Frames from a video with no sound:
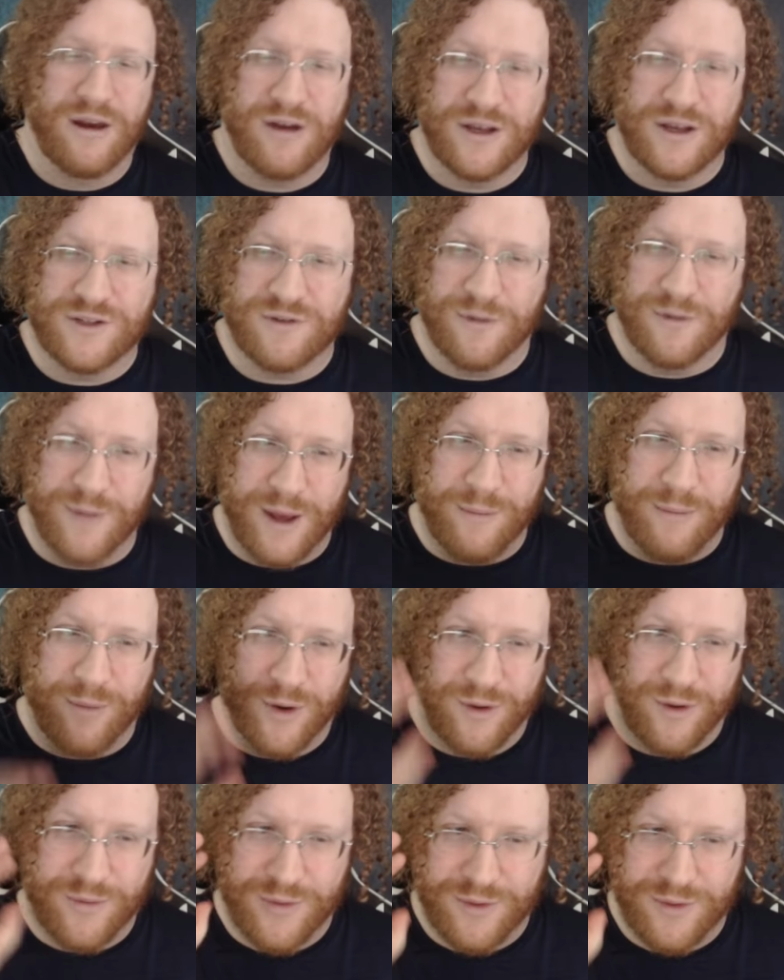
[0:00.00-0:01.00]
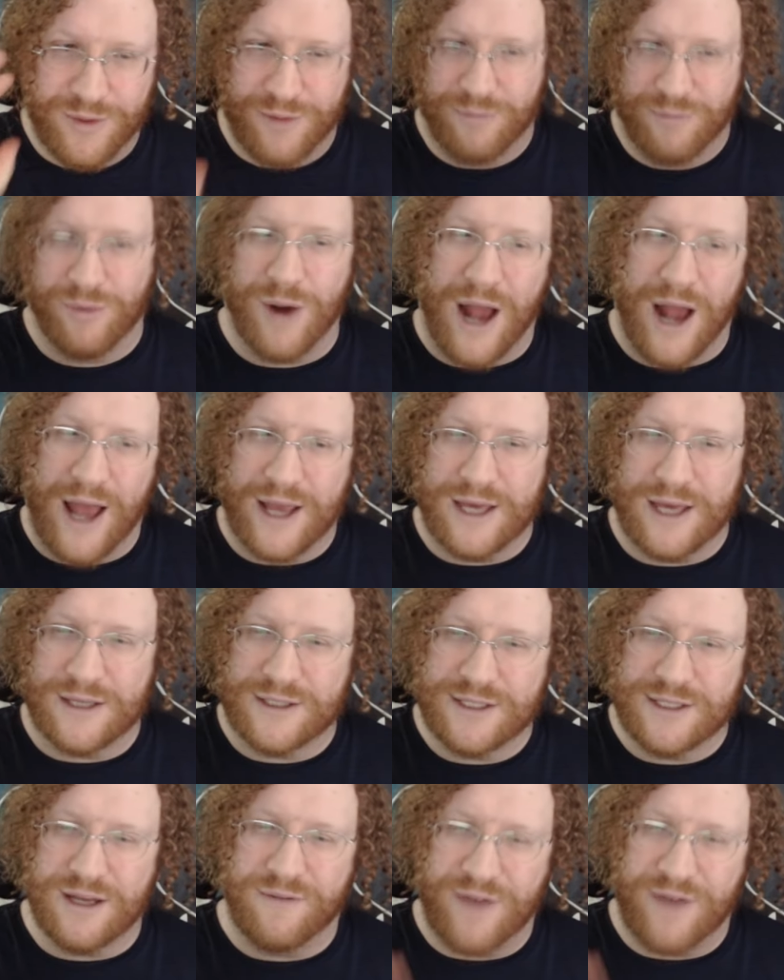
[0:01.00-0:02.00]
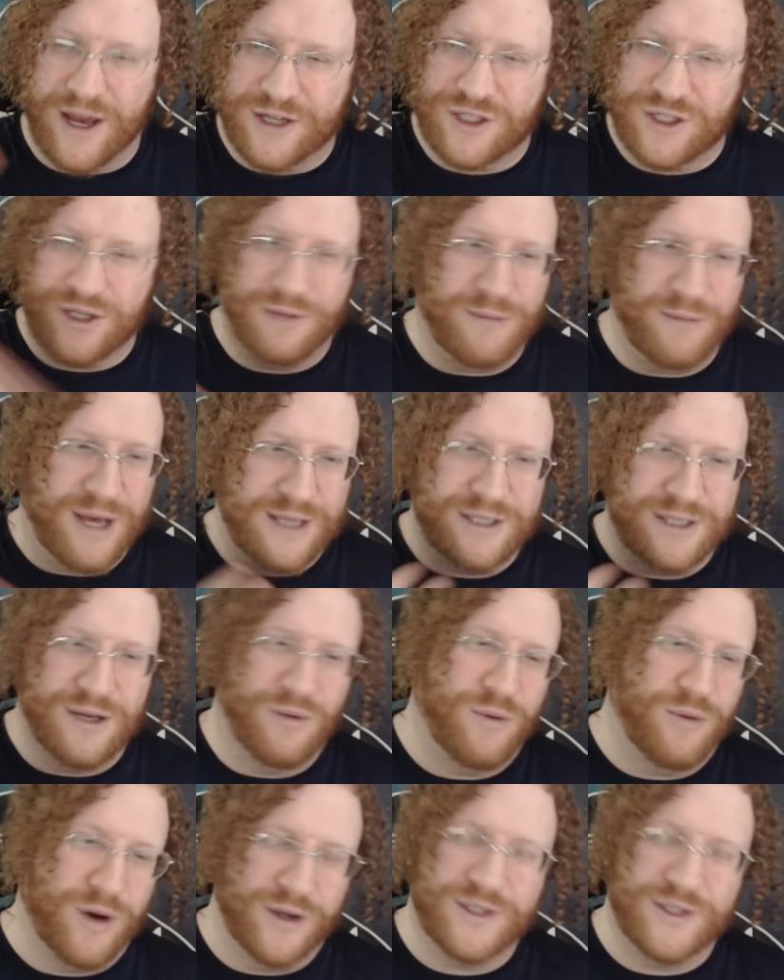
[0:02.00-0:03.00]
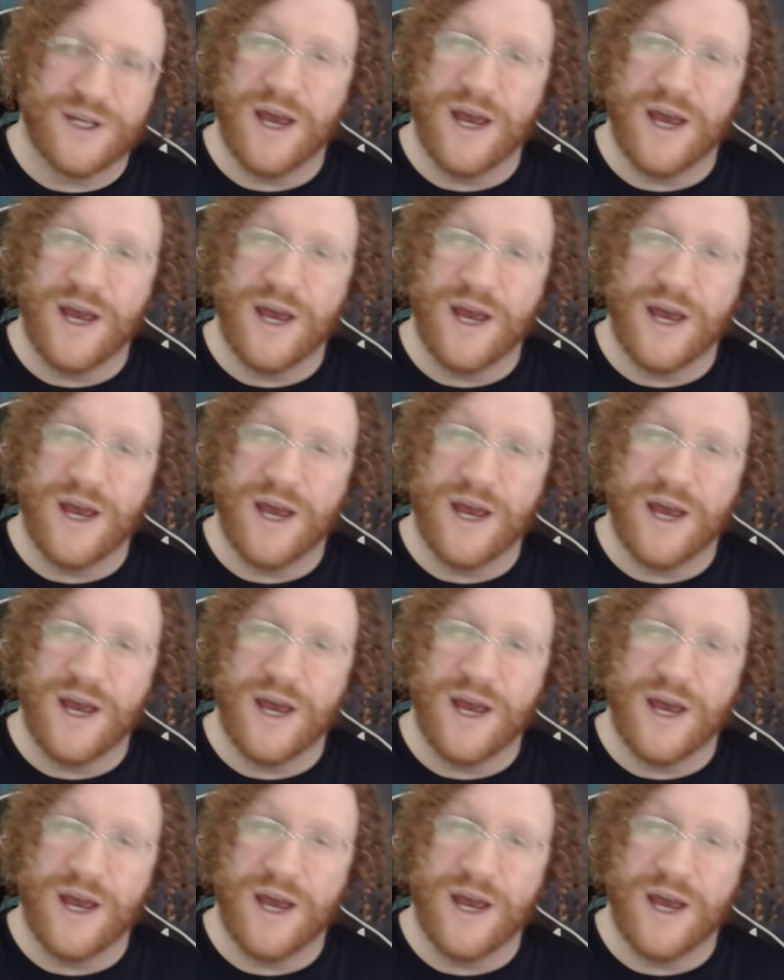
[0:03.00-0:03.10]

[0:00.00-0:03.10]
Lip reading: Because remember, the bragging stuff actually makes it worse.